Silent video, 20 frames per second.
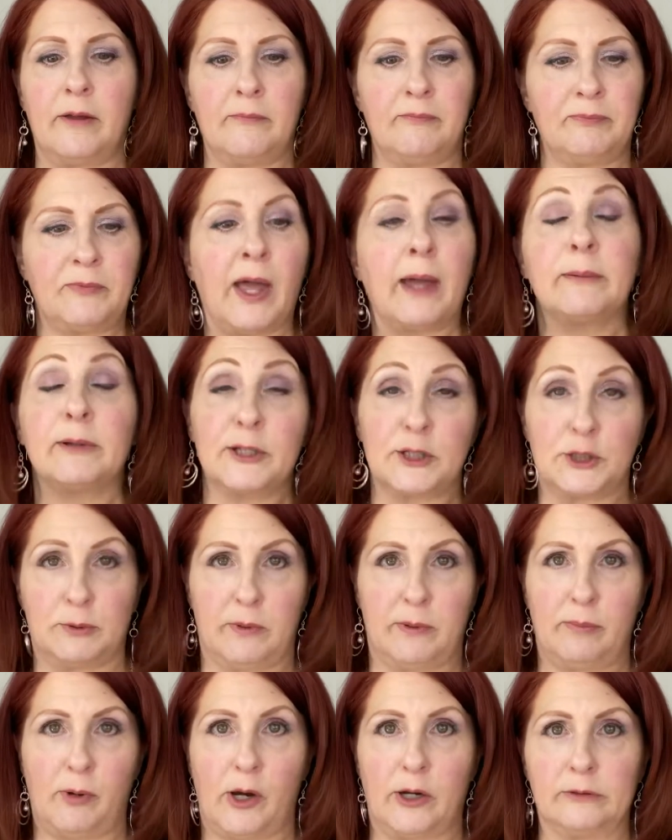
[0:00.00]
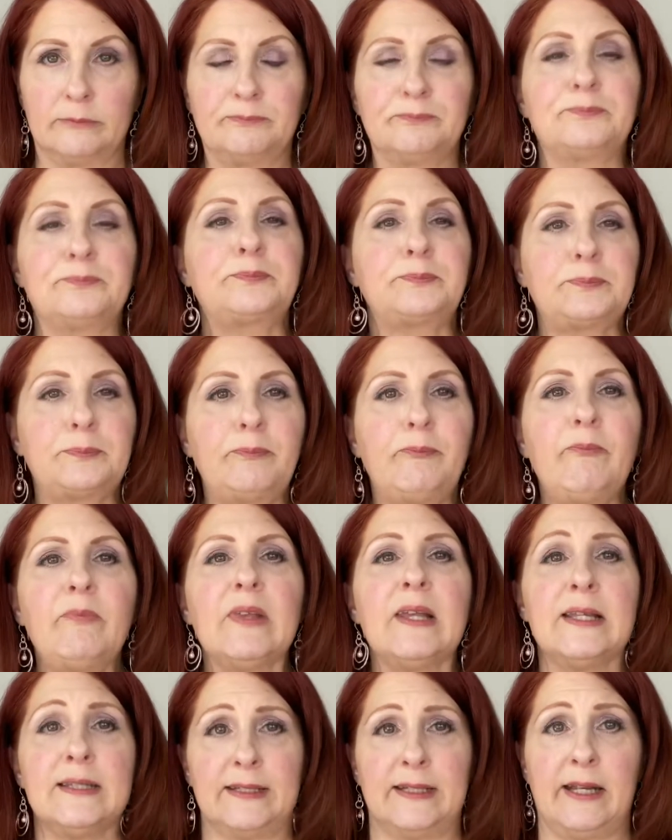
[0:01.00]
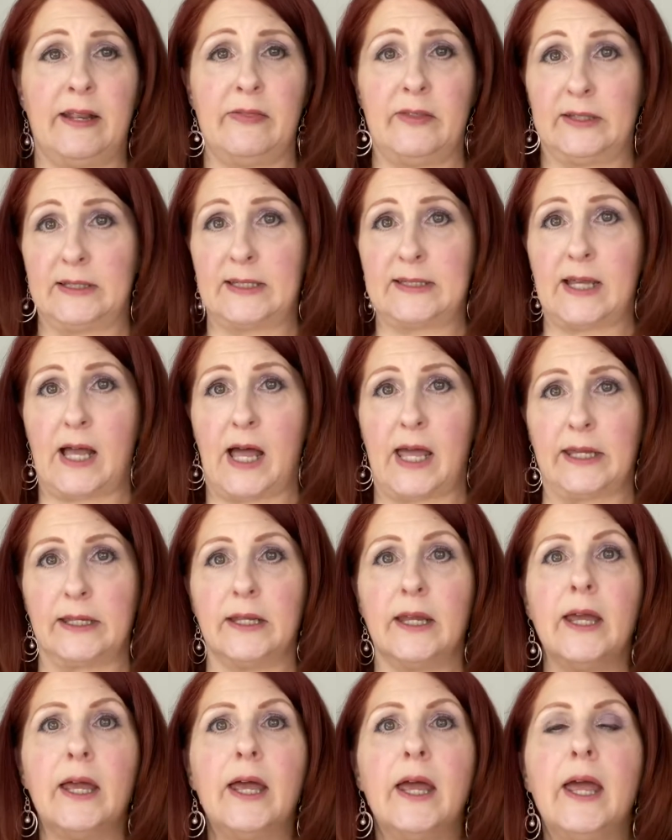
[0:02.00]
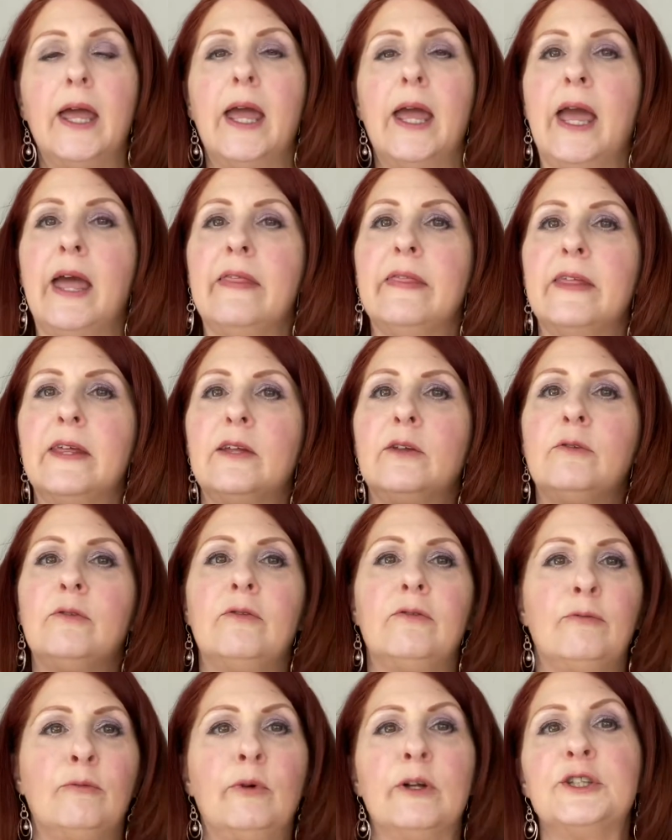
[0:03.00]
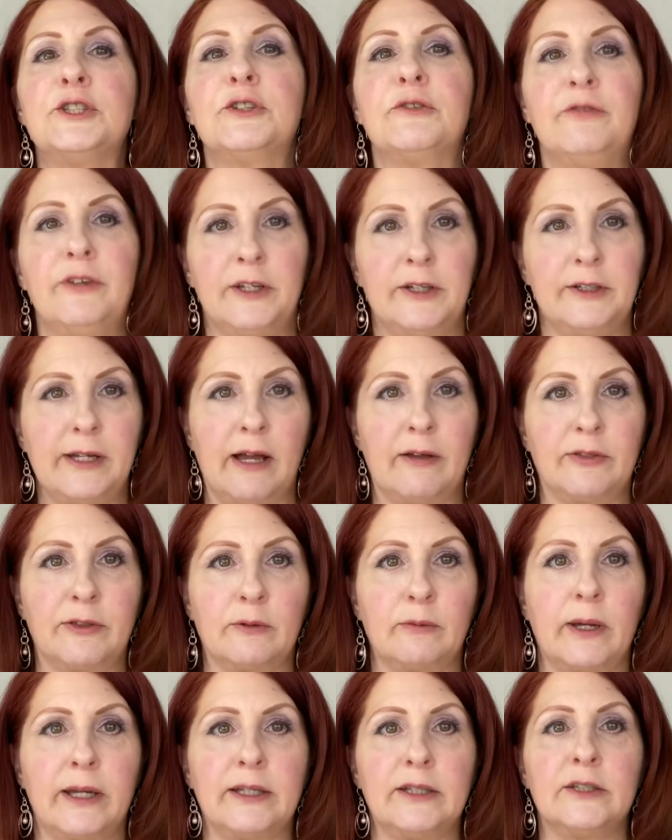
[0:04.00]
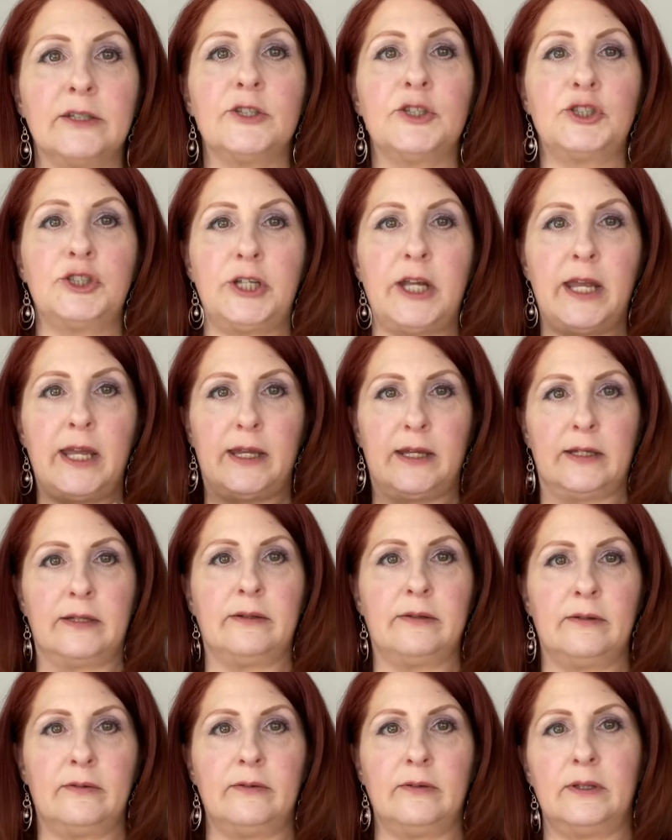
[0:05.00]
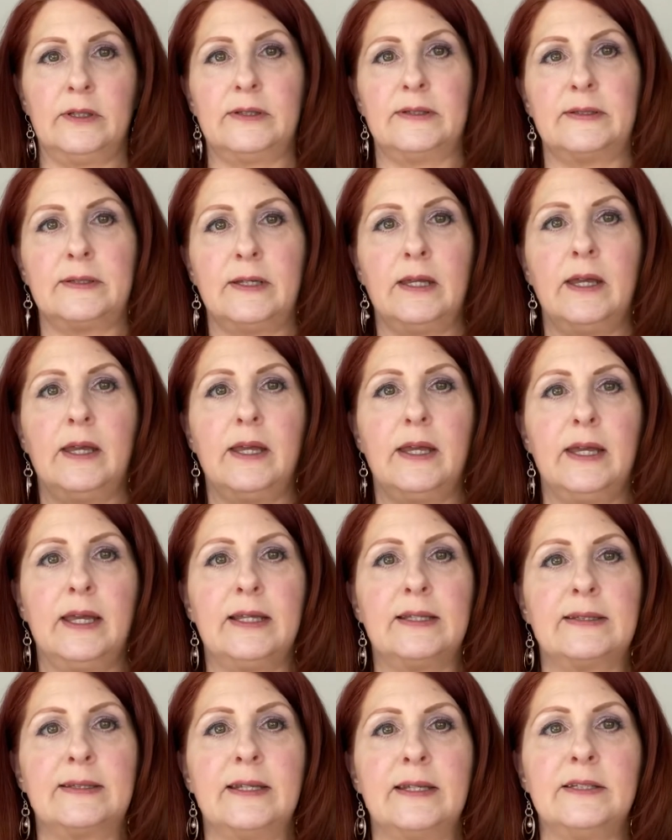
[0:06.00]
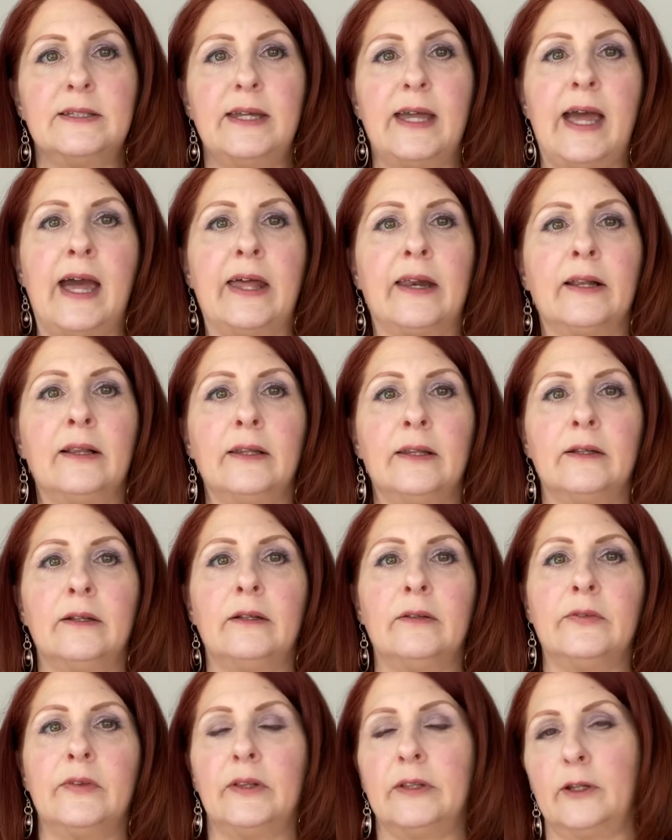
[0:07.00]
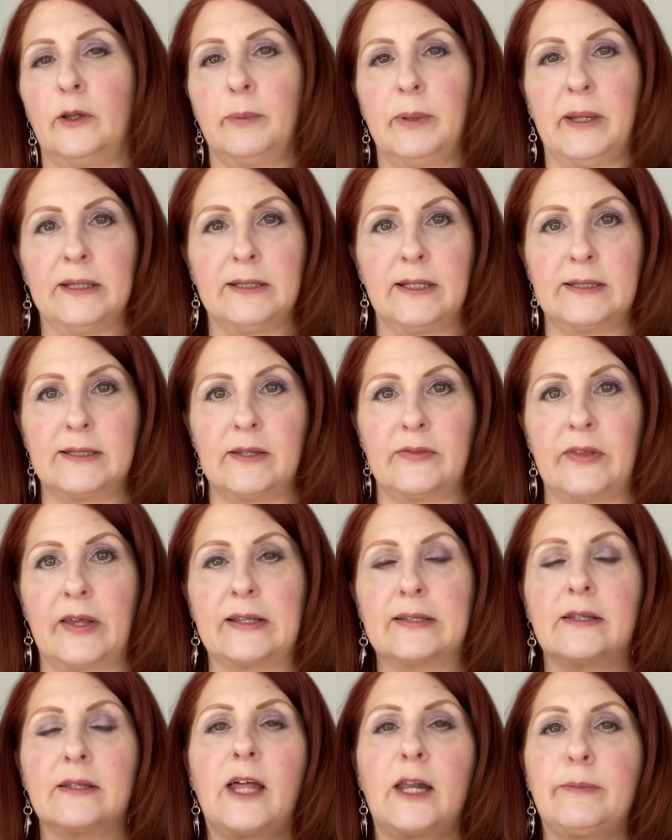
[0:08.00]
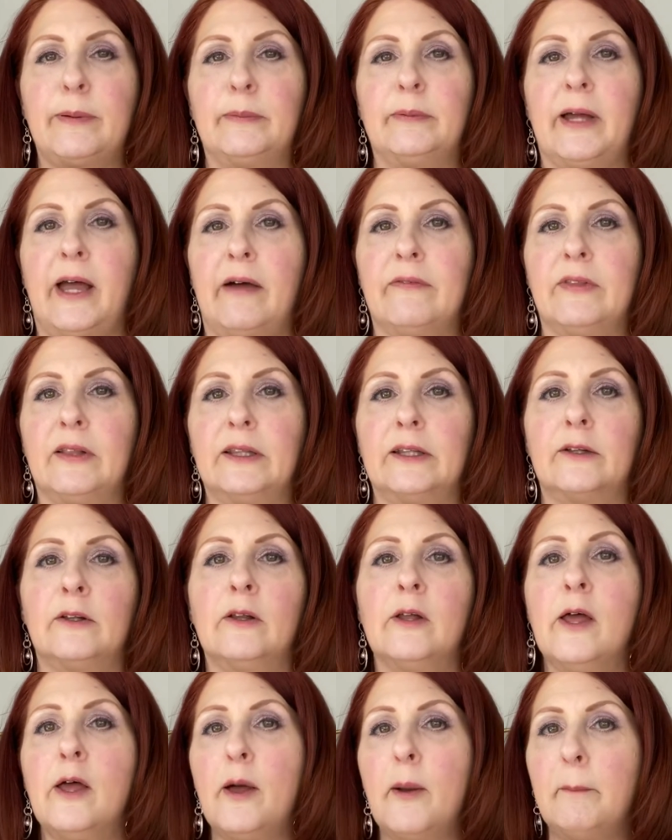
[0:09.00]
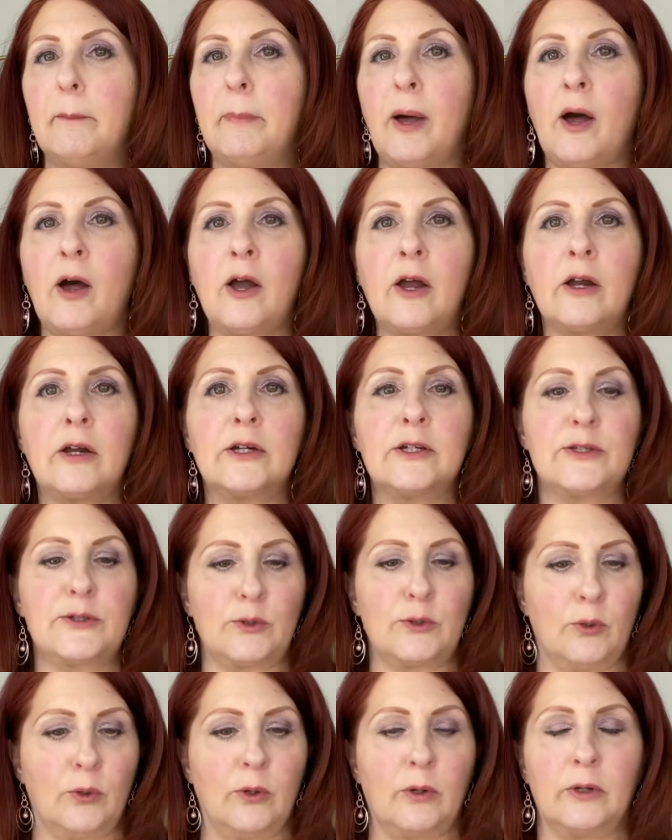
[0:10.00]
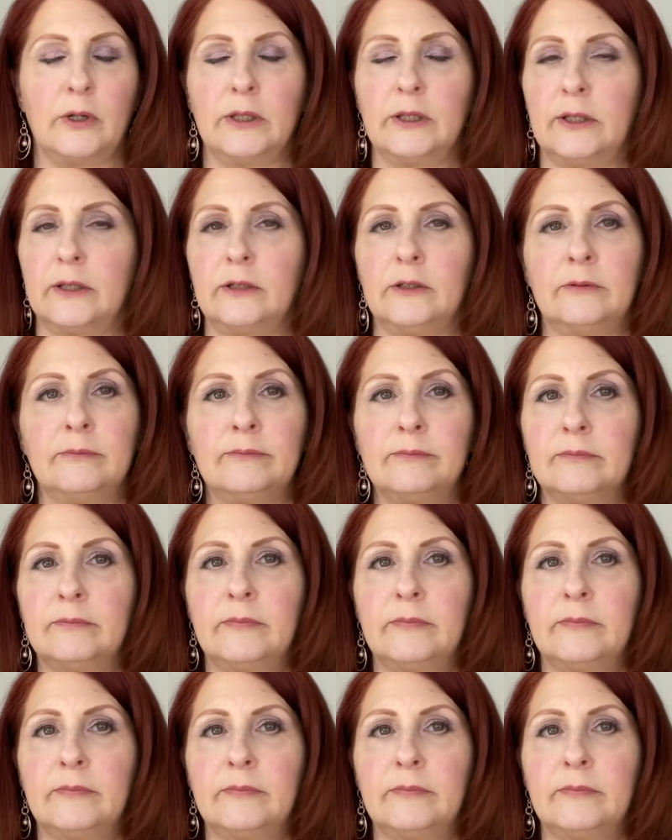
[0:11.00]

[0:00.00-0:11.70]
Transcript: time-consuming part, is getting the design. And then once you figured out the right chain, is then to add the little pendants and things. A lot of people have the little bars or little,